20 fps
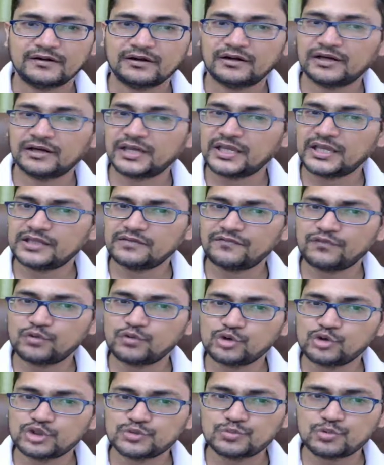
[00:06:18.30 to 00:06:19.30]
again the
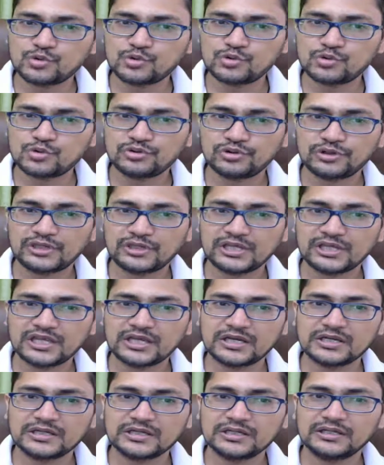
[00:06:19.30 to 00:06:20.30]
force move
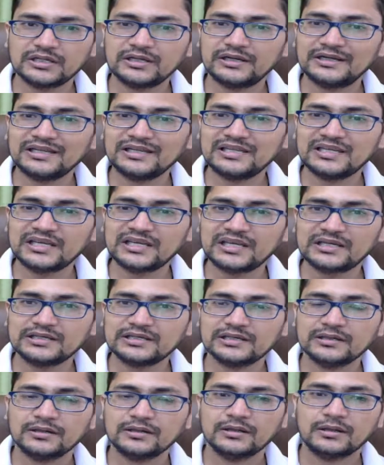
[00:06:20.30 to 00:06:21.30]
king d8
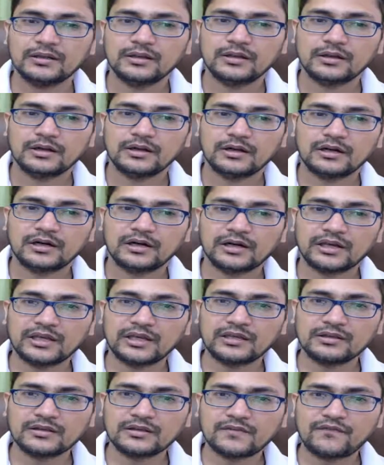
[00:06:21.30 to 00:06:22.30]

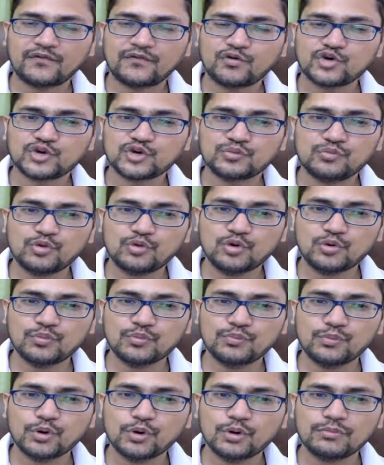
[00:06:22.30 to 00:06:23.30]
again the force move
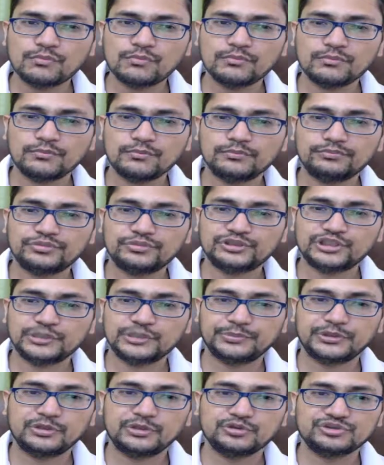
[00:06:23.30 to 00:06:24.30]
boom
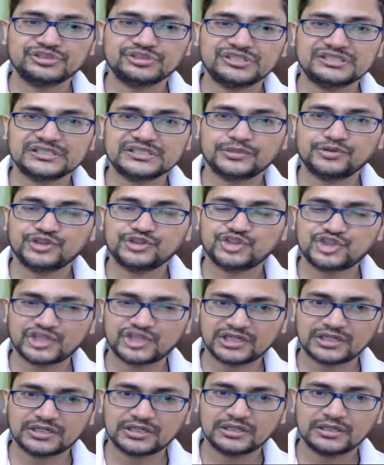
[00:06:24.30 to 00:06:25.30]
bishop into c7
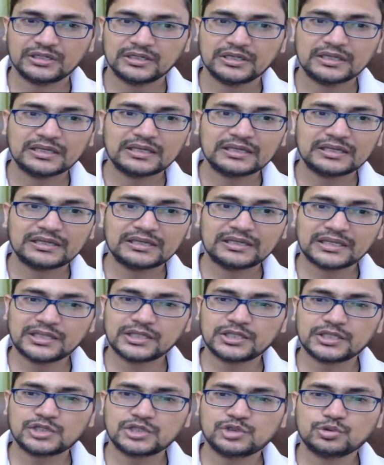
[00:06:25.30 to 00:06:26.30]
check
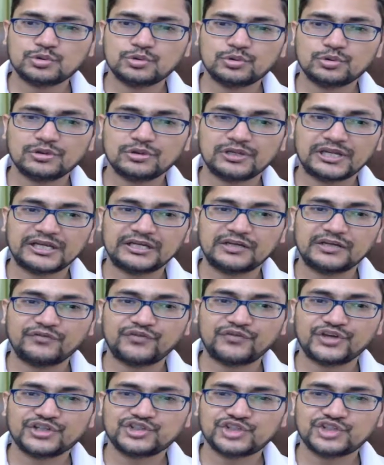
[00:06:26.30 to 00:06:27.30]
king into knight
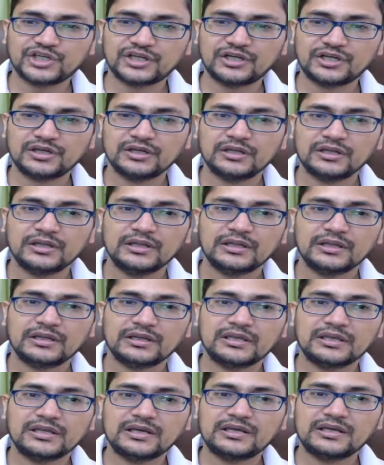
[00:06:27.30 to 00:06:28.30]
d5 check
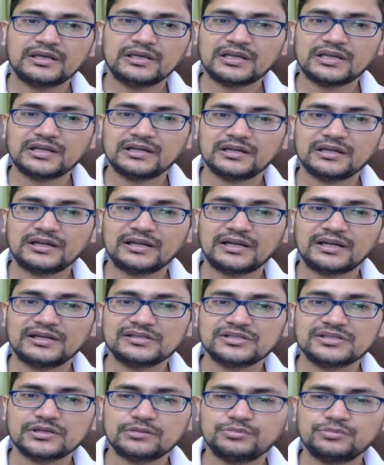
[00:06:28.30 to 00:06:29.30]
king d8 knight
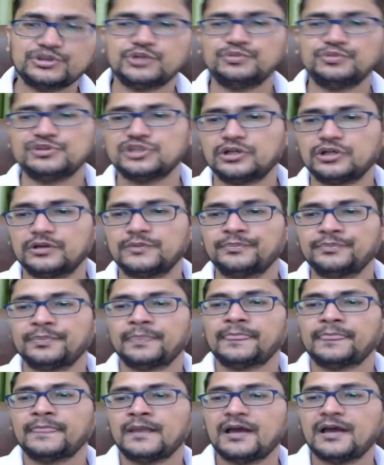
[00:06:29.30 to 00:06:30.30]
e7 bishop e7
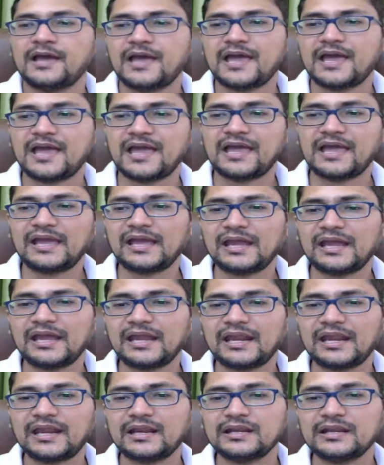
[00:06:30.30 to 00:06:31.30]

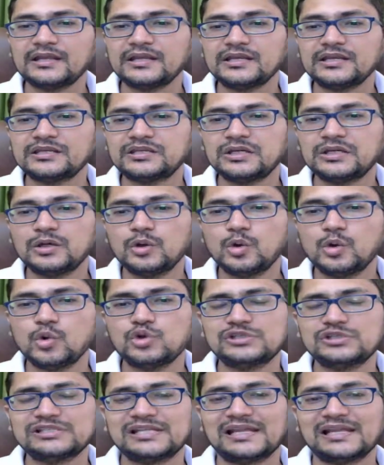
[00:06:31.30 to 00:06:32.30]
and it
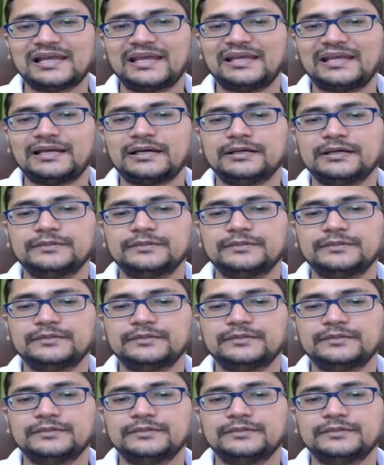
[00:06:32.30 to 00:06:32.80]
looks like